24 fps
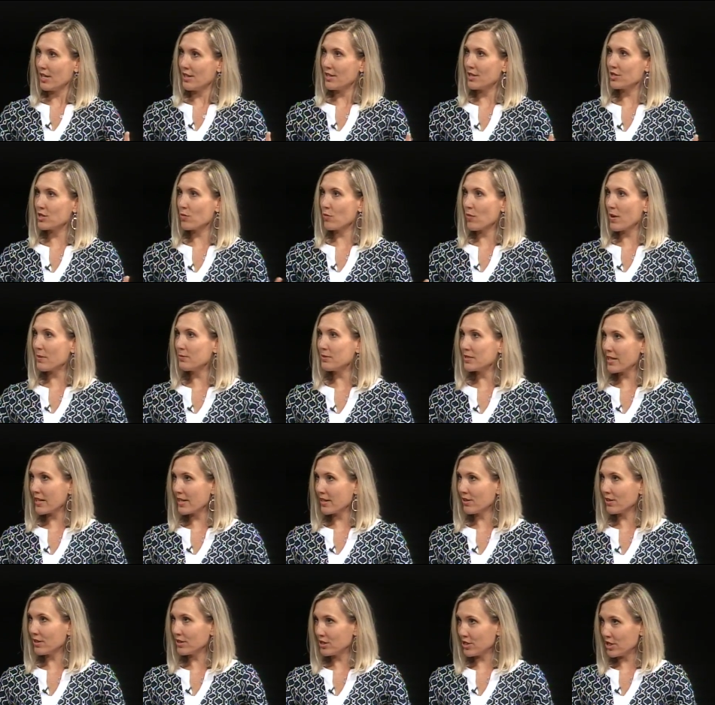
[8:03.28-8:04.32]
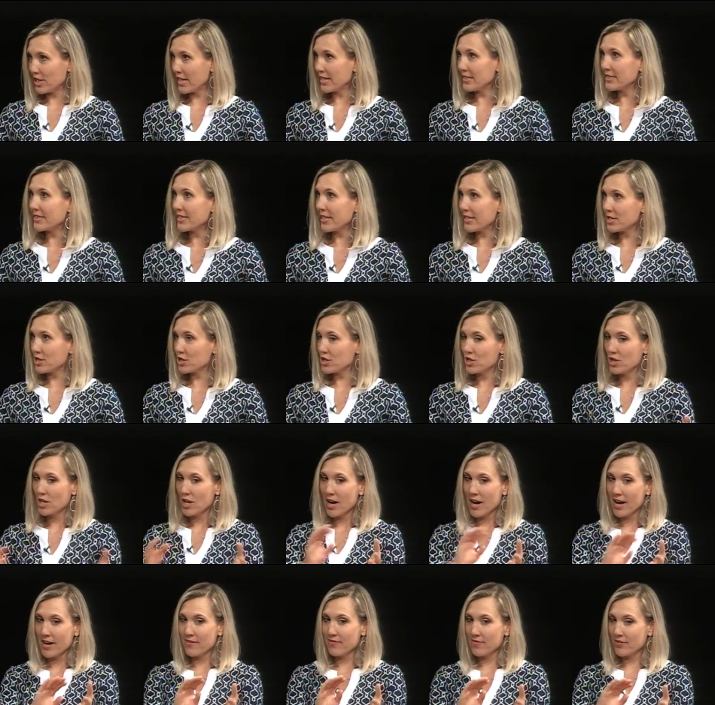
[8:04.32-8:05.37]
There's a website called
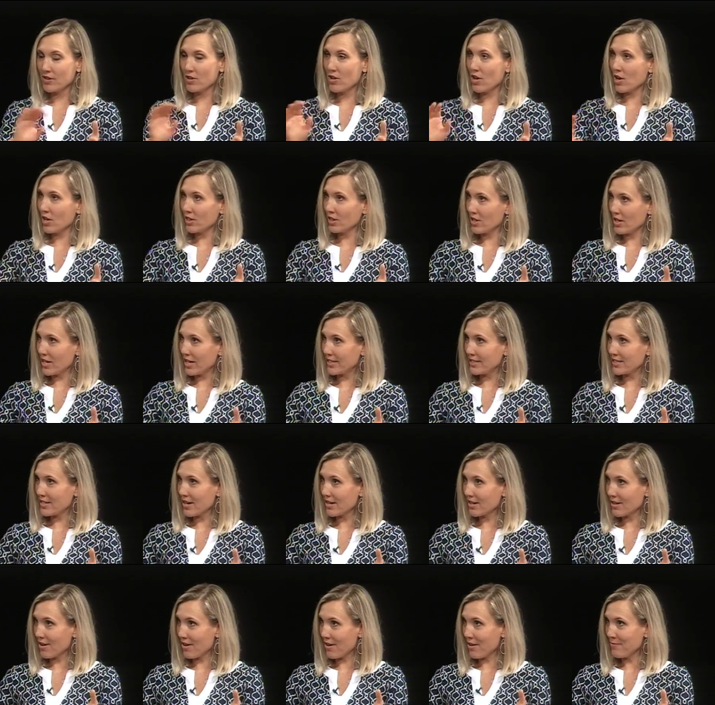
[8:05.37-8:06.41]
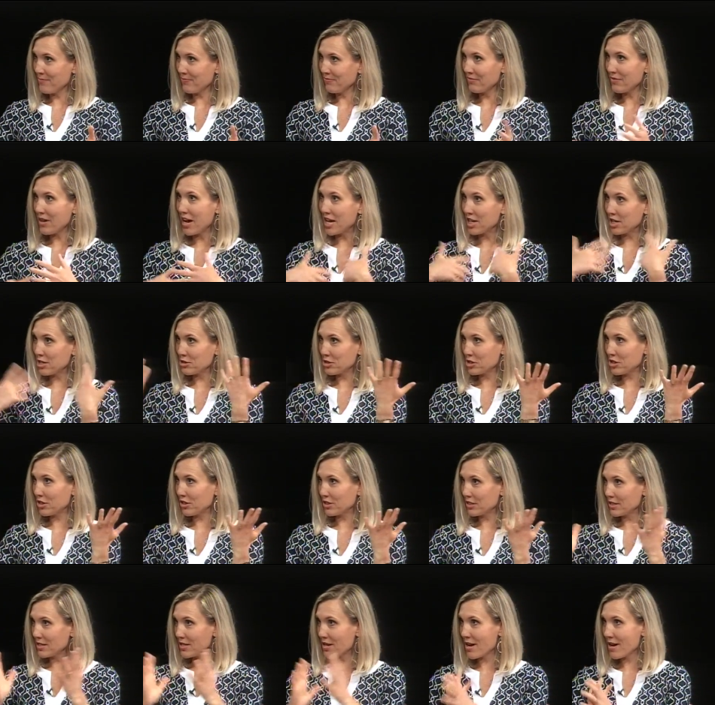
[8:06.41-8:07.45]
jsh-online.com. I use it all
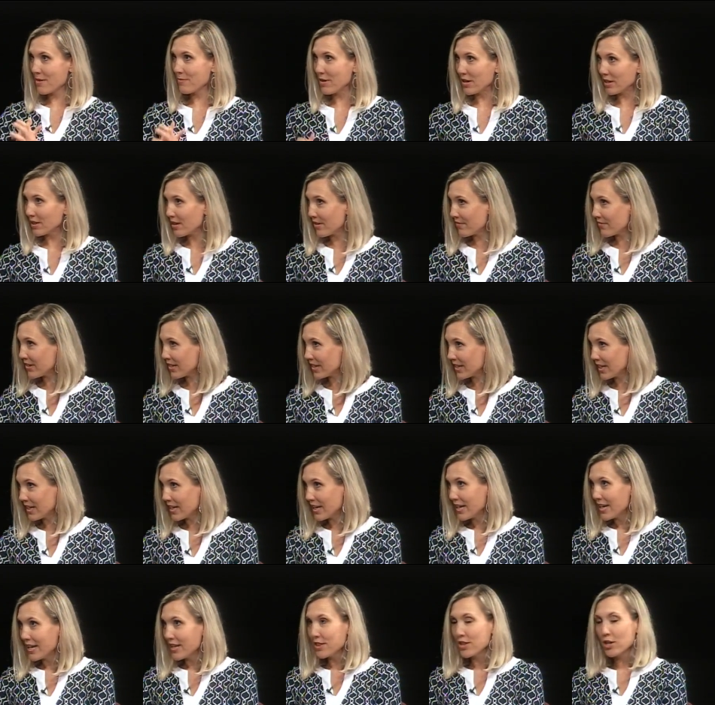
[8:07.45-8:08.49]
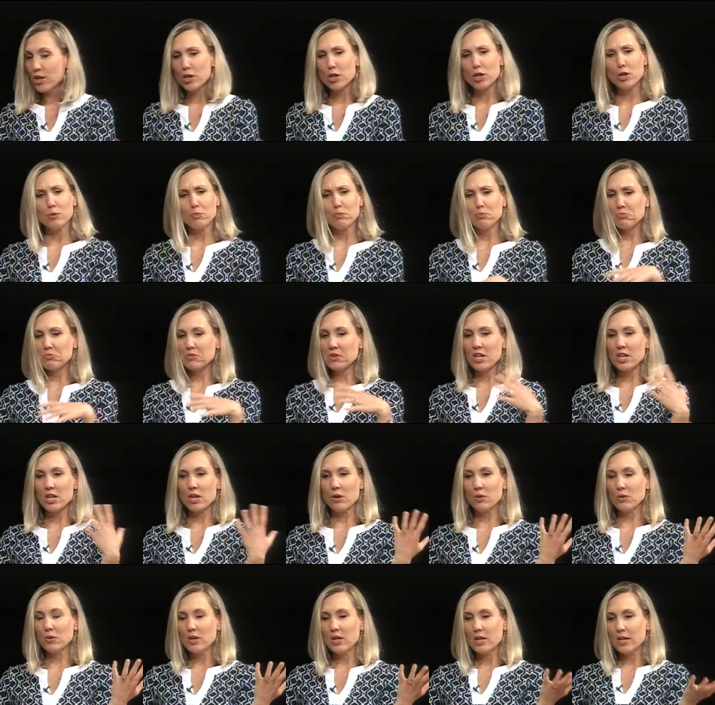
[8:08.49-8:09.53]
the time. I love it. There are, you
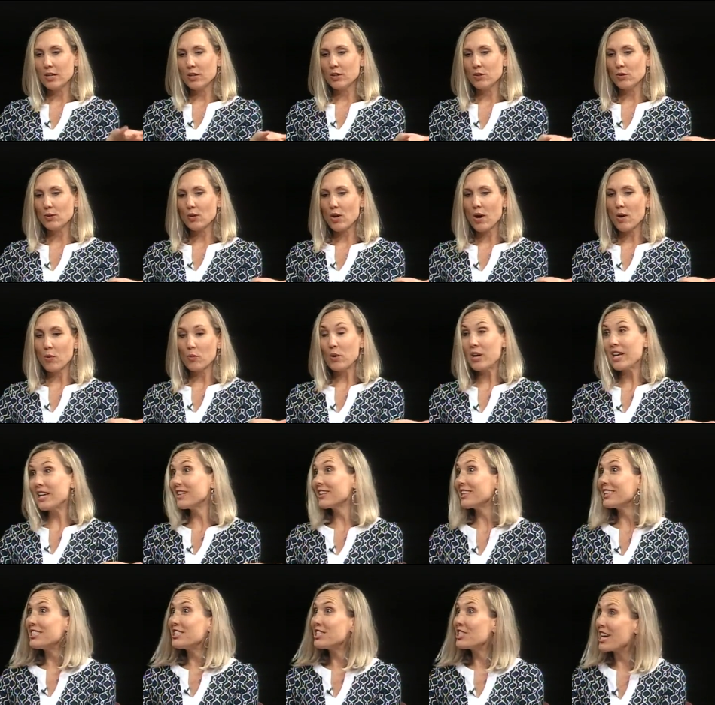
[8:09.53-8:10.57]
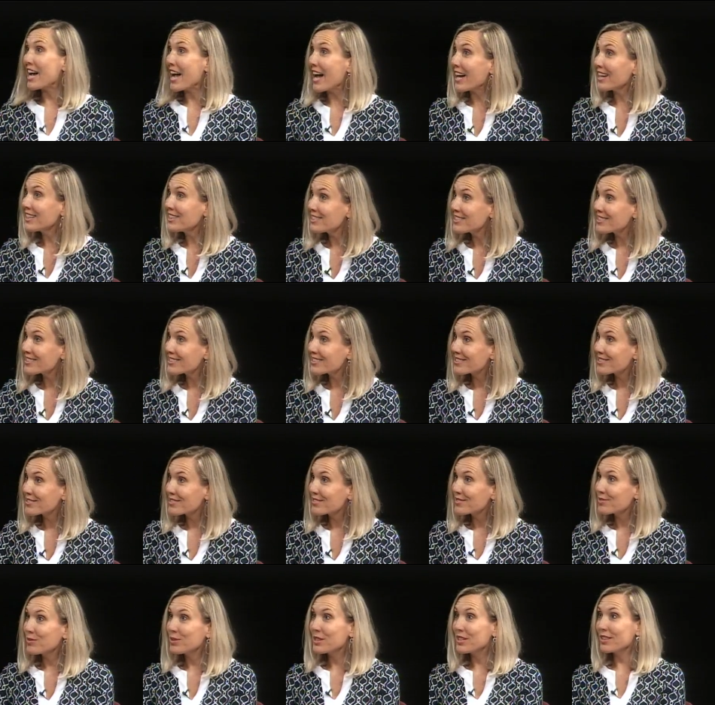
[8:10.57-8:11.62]
know, weekly chats
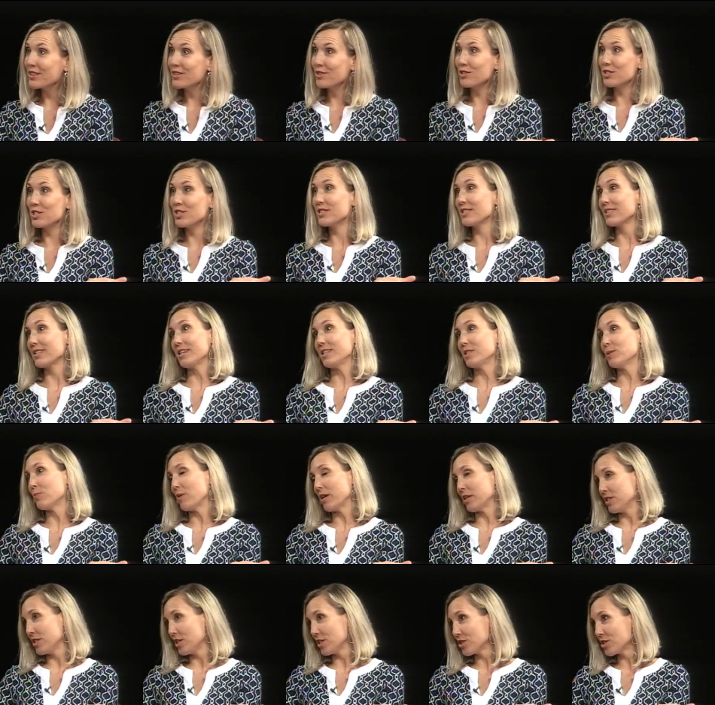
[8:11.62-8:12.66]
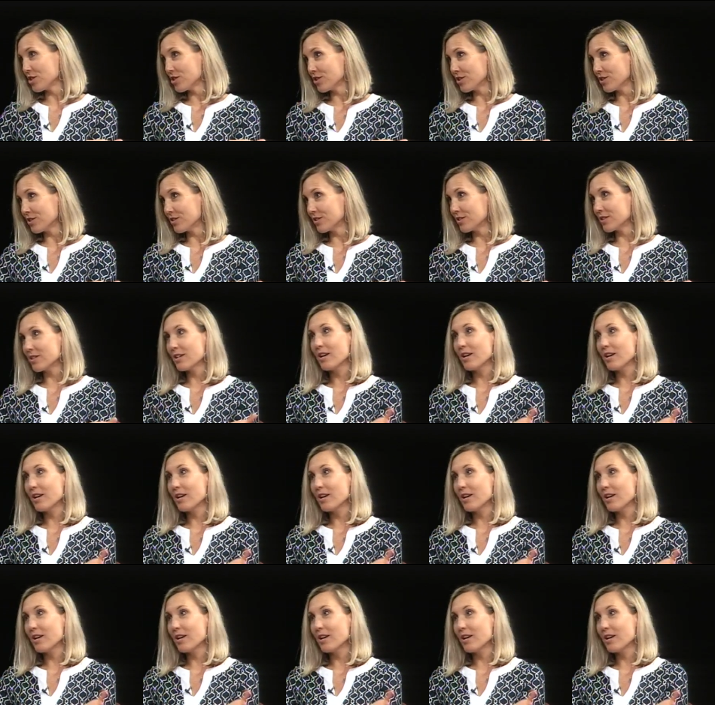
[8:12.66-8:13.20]
with Christian Science practitioners